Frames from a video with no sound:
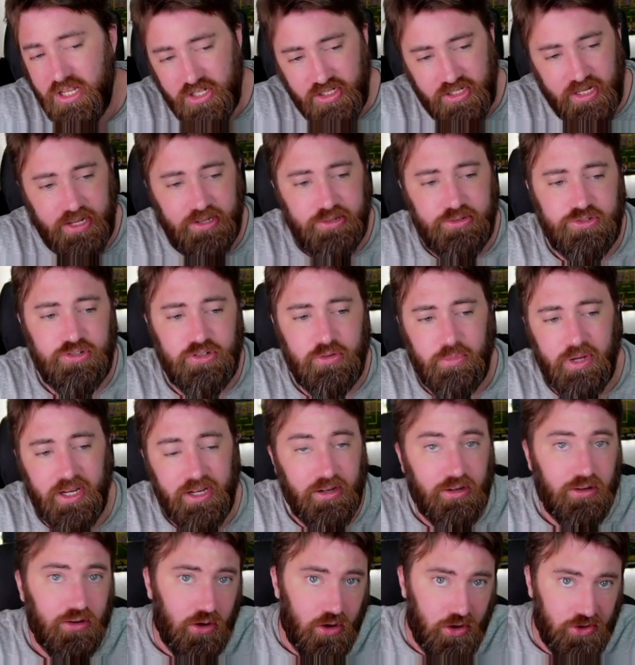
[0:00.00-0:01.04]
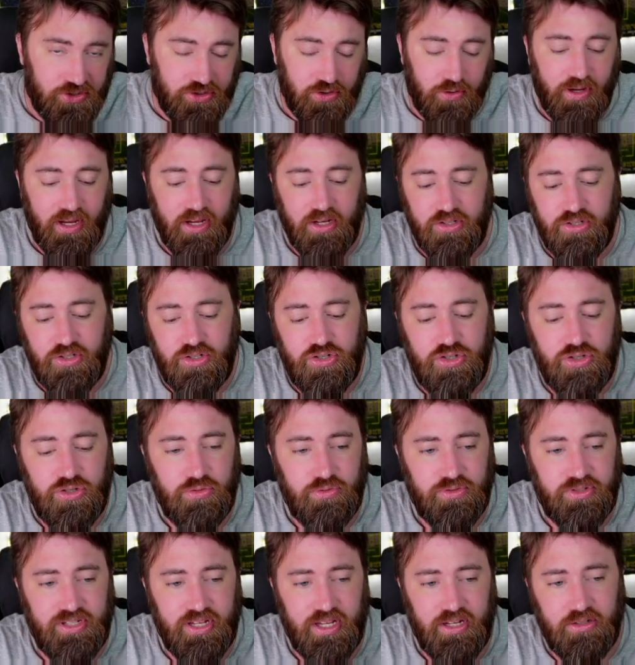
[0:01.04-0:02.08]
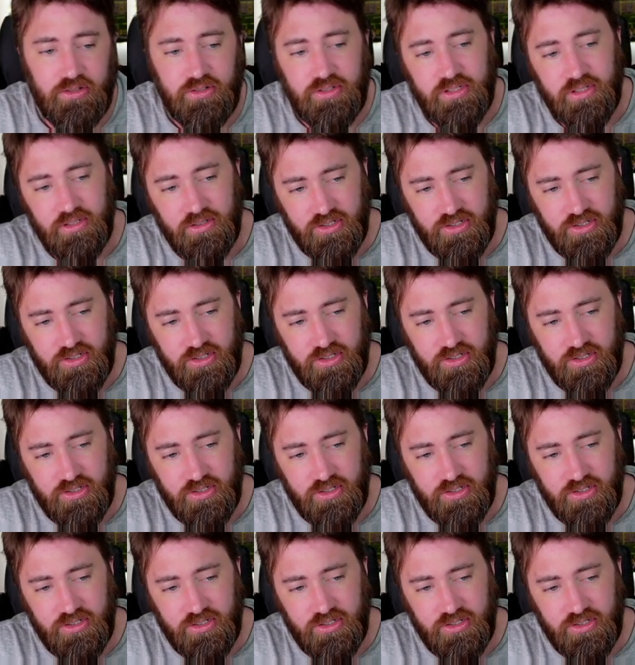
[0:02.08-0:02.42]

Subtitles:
Daniel Jeremiah also had Shedeur Sanders.